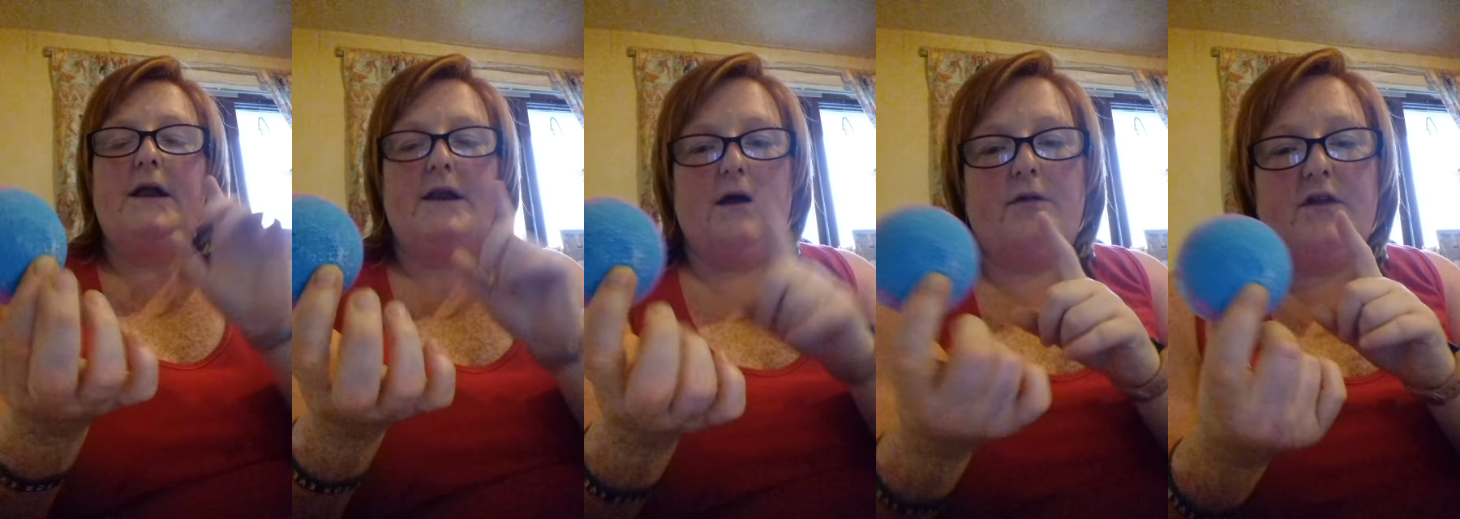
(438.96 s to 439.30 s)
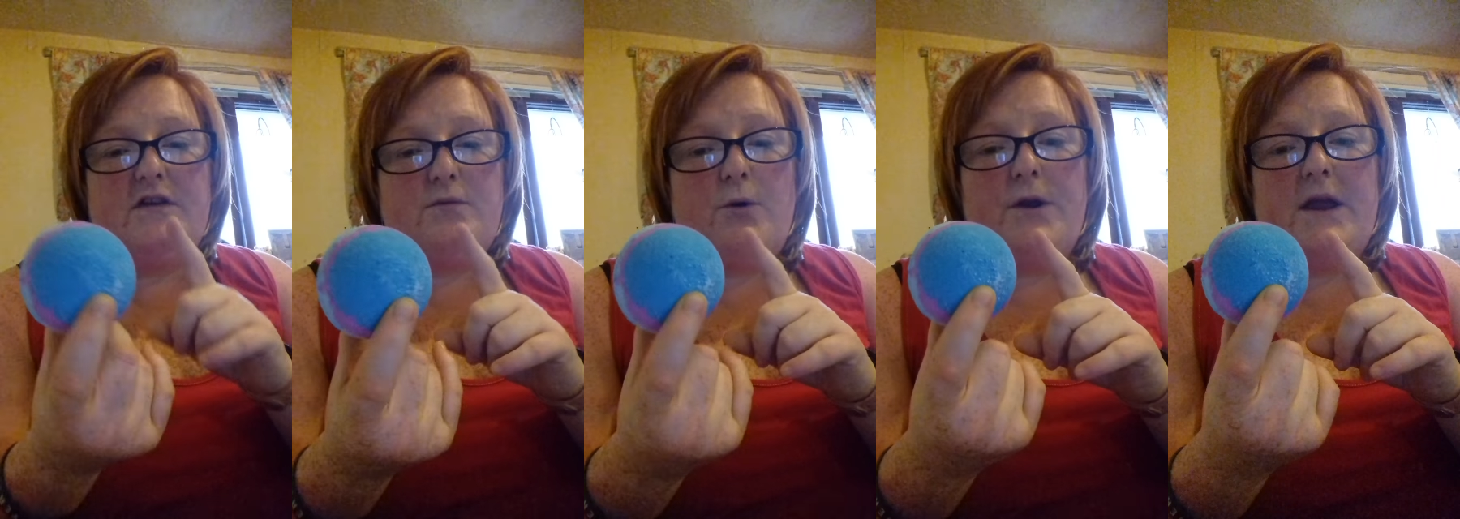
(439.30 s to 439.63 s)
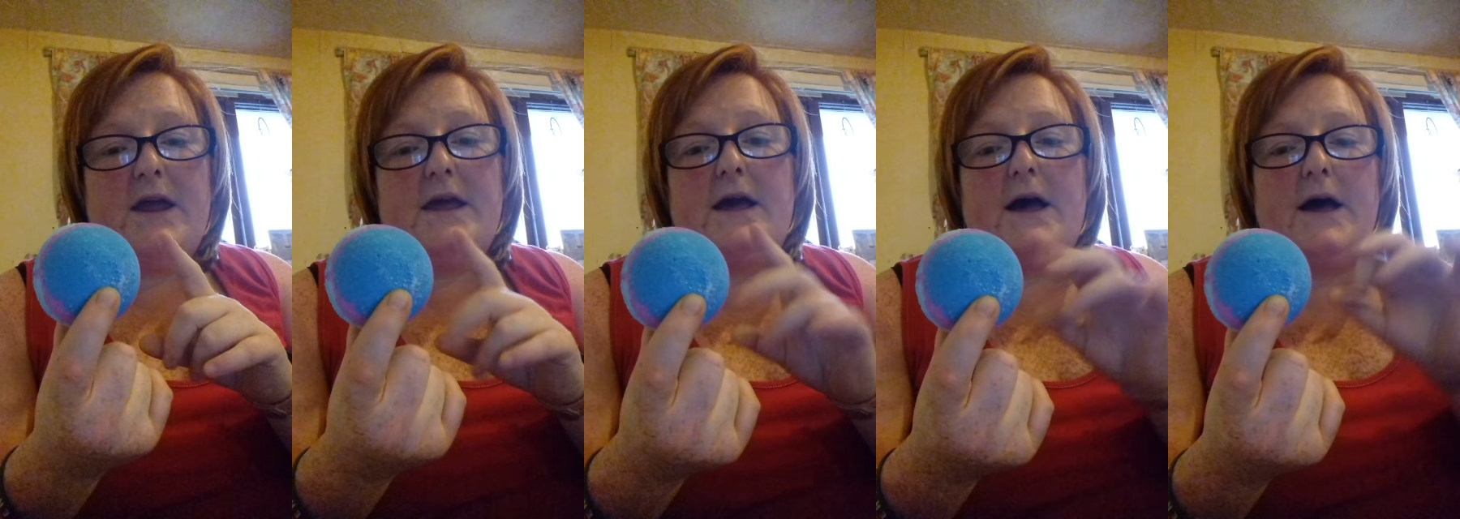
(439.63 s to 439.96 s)
Now this one
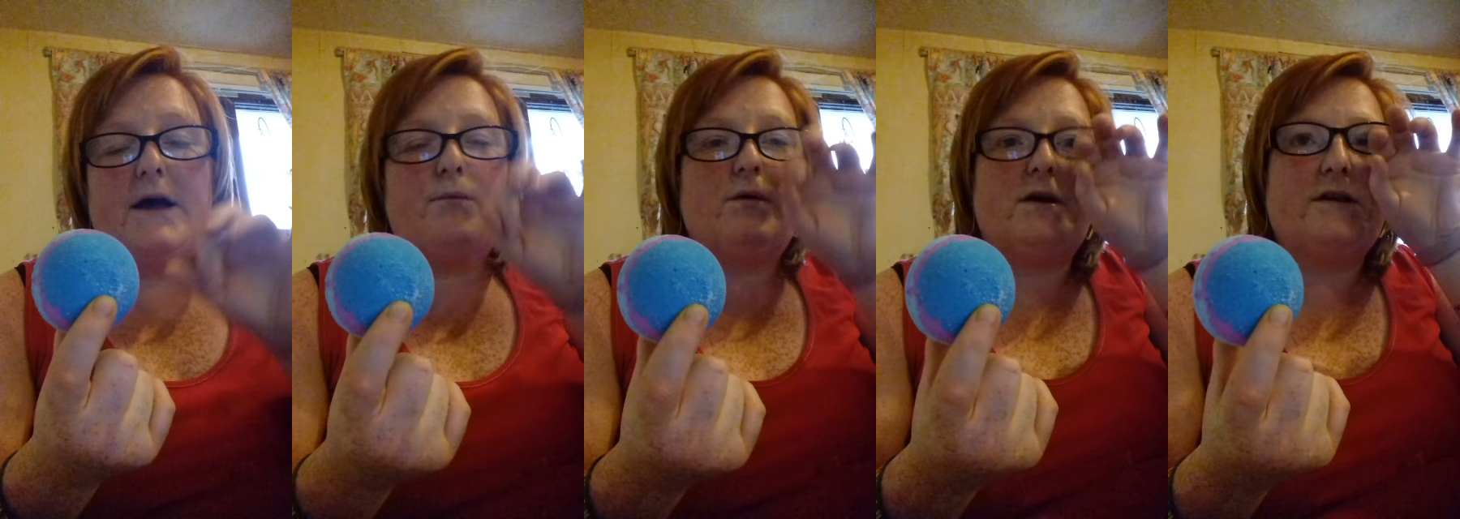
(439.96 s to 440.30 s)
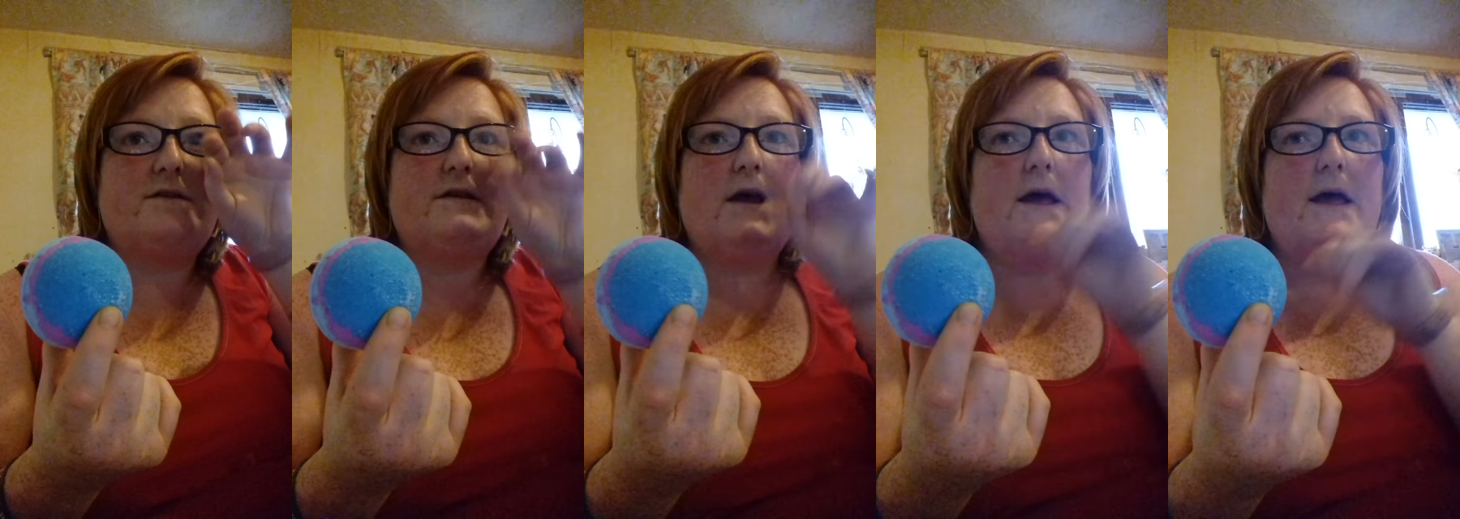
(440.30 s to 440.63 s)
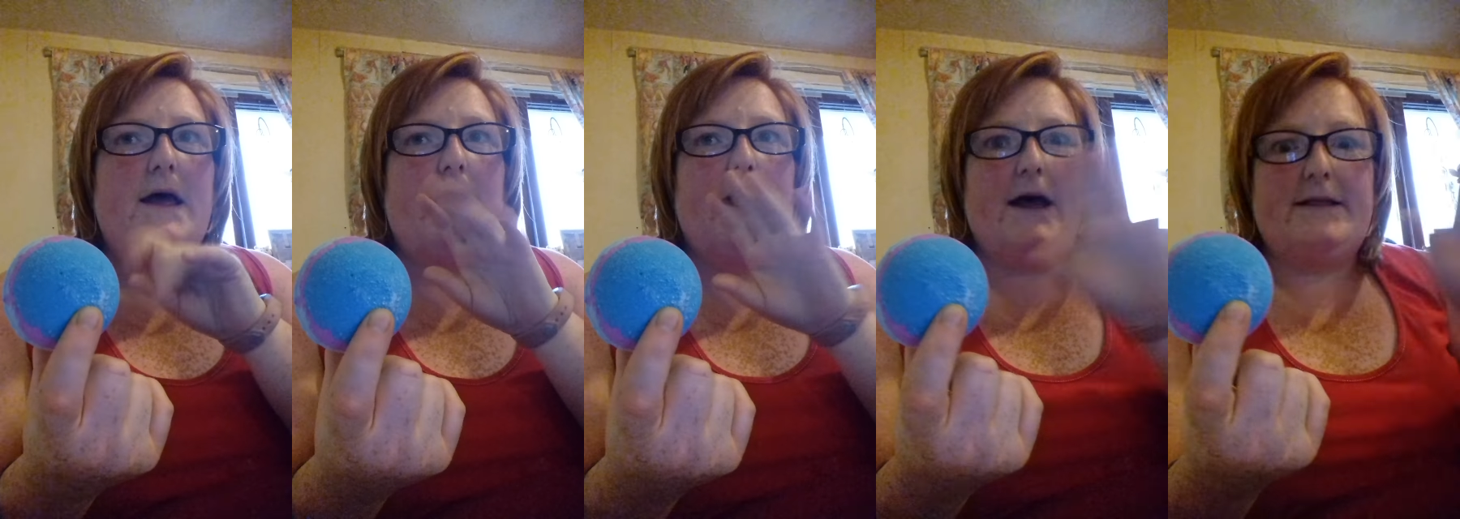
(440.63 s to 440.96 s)
here was
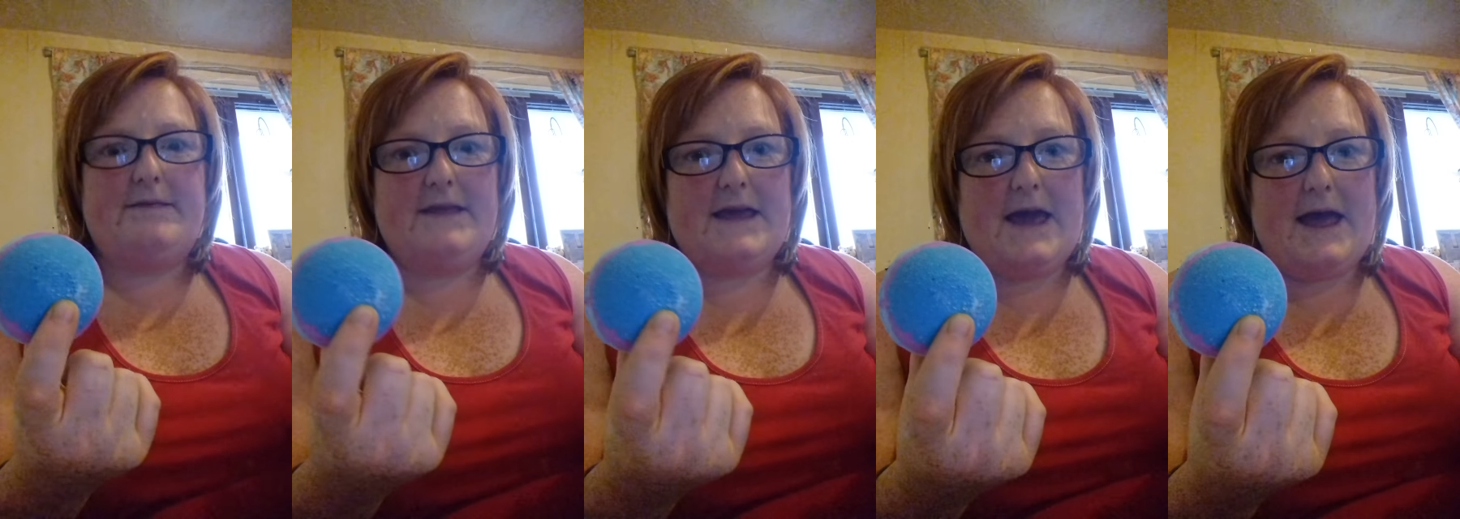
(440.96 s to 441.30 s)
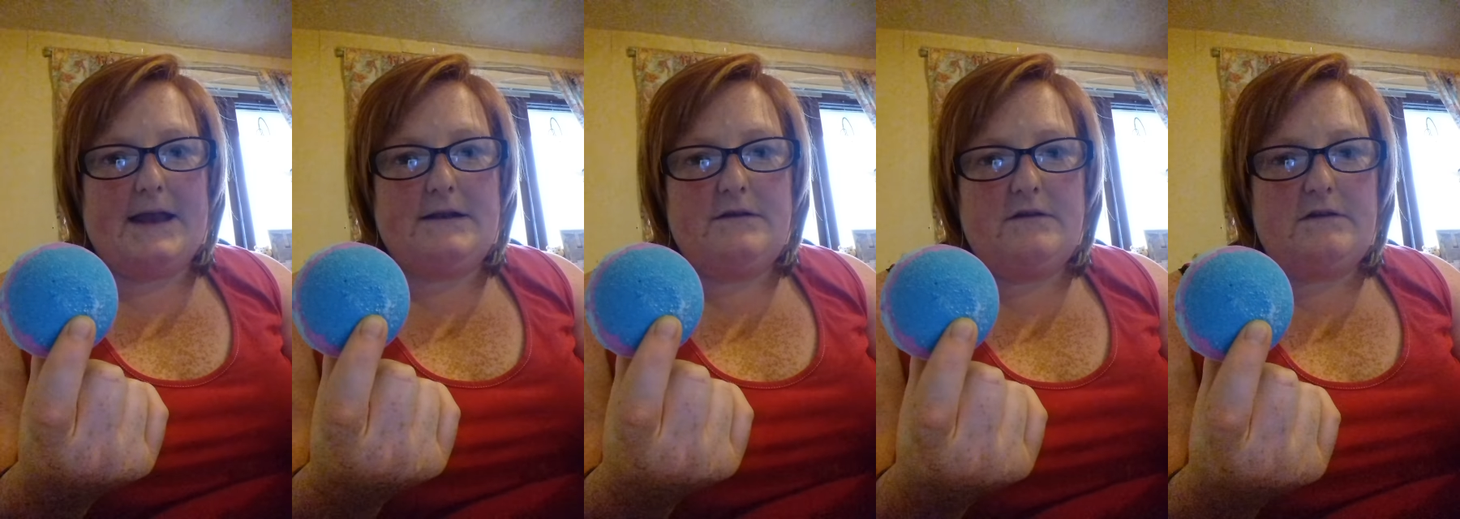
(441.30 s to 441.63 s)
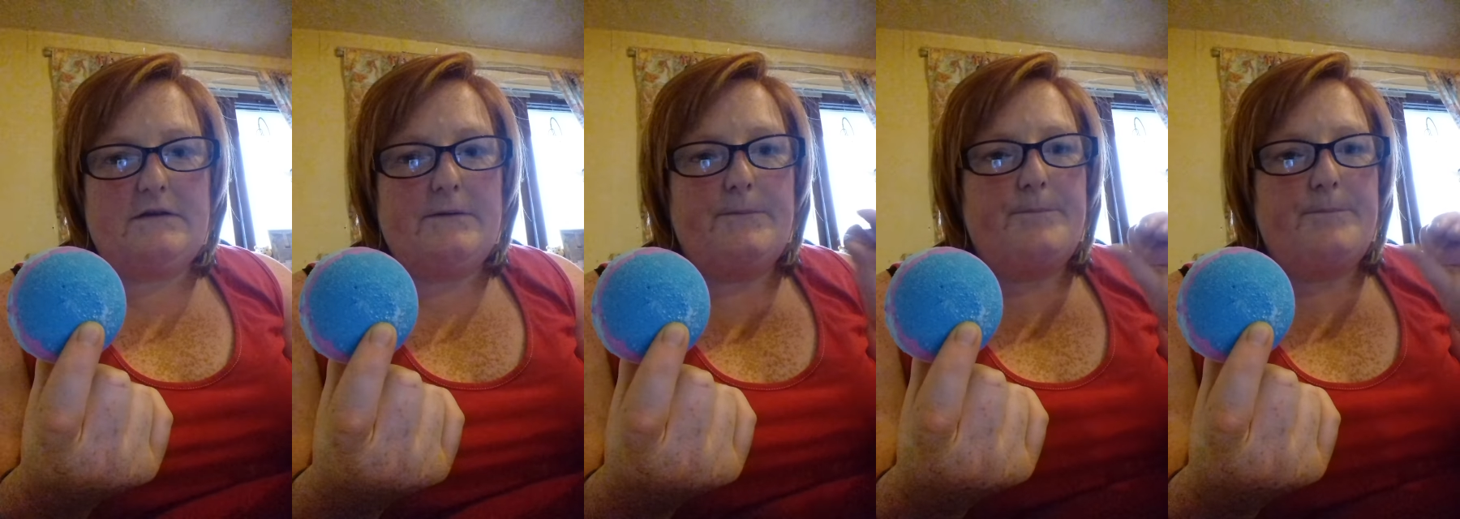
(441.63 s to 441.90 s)
at the end.